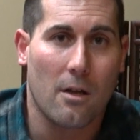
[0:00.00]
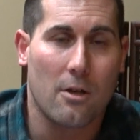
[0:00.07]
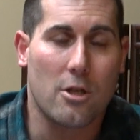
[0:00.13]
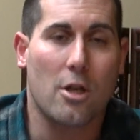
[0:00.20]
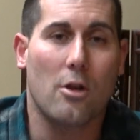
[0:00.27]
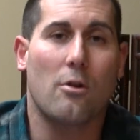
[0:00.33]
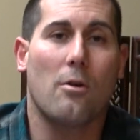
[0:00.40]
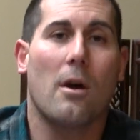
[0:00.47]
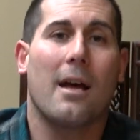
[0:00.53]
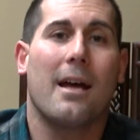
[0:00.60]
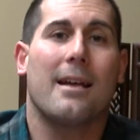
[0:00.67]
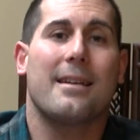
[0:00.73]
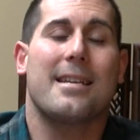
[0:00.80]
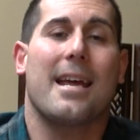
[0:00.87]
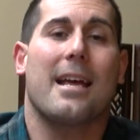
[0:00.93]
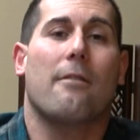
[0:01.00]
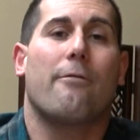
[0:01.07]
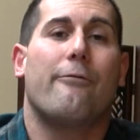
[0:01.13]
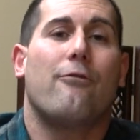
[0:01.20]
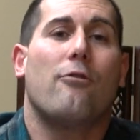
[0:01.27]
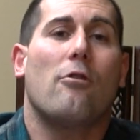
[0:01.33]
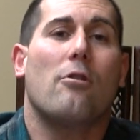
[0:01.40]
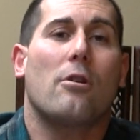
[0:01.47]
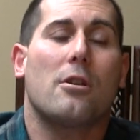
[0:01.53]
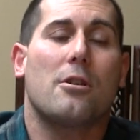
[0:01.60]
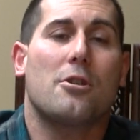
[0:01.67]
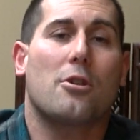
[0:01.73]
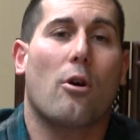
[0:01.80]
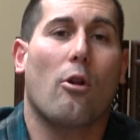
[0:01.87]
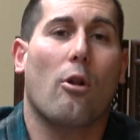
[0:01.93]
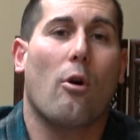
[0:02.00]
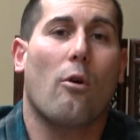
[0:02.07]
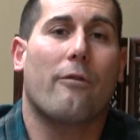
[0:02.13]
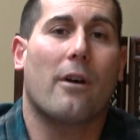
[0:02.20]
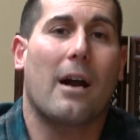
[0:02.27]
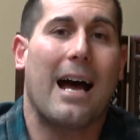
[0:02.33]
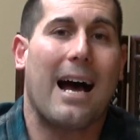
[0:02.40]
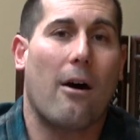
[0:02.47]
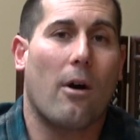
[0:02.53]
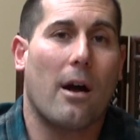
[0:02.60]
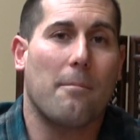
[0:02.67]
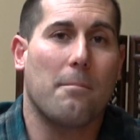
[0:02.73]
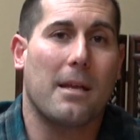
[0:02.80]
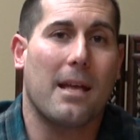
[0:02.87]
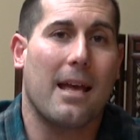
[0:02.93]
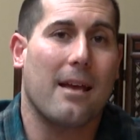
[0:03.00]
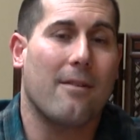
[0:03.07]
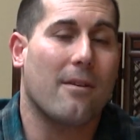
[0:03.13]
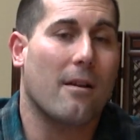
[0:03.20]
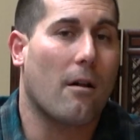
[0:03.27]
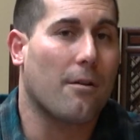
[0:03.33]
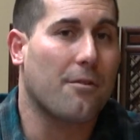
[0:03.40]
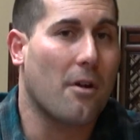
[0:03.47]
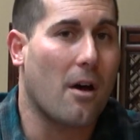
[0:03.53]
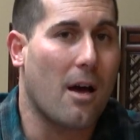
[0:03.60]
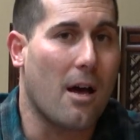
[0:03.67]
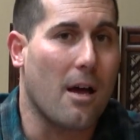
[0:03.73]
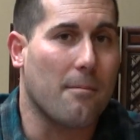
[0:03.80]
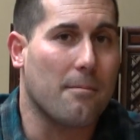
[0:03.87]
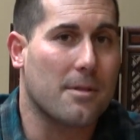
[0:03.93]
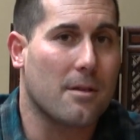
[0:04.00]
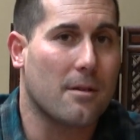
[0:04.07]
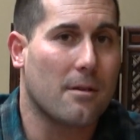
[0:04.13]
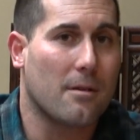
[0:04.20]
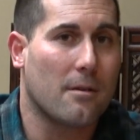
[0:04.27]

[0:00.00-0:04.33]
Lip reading: to take full control over how I behave at all times.